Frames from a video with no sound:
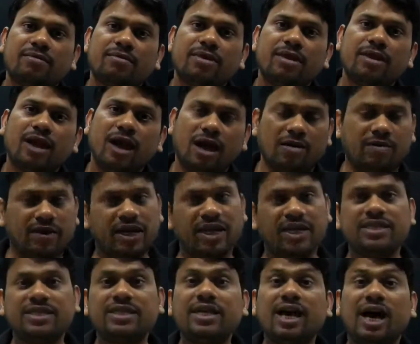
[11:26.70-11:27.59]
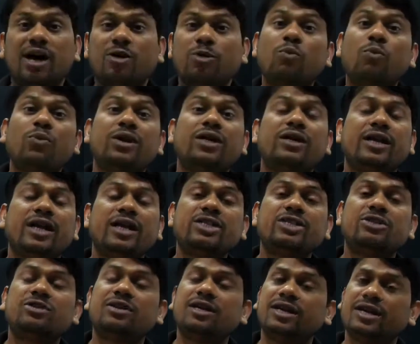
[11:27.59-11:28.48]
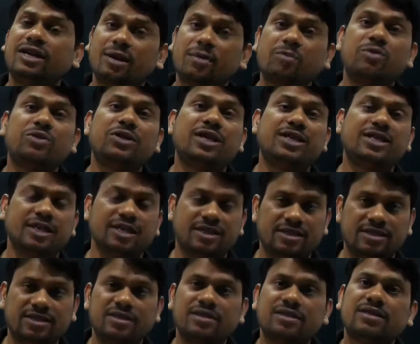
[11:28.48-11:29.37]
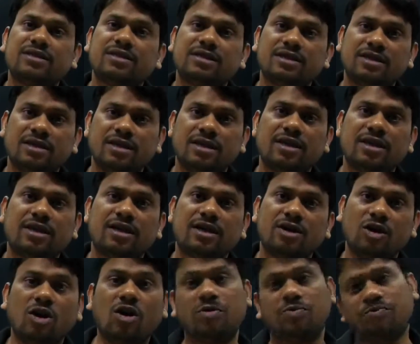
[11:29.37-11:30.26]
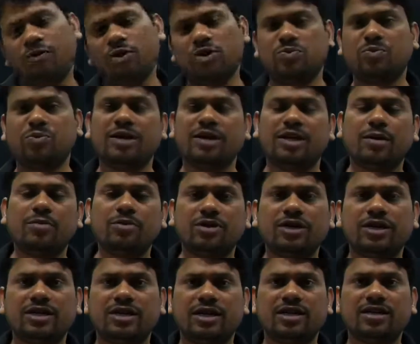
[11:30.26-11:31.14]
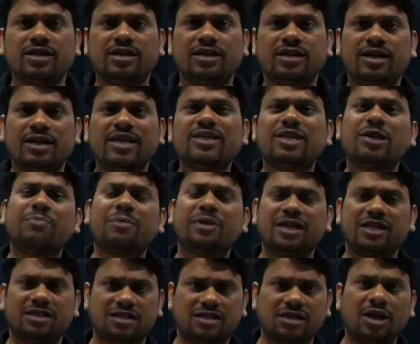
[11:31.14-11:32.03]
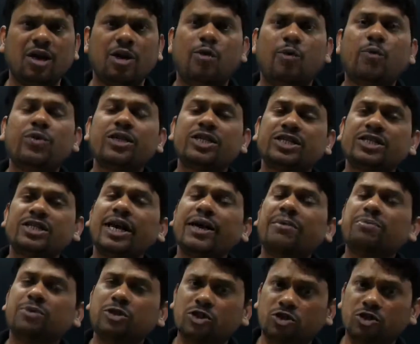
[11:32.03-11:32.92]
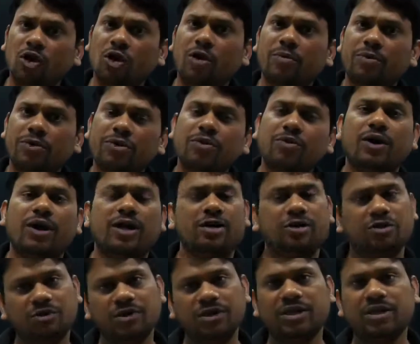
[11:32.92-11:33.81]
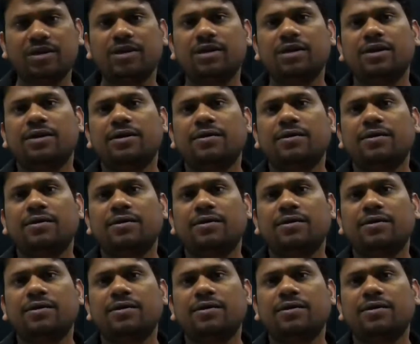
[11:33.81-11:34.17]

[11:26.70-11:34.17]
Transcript: our SCR will naturally commutated or forcefully commutated. It depends which type of job you are doing here.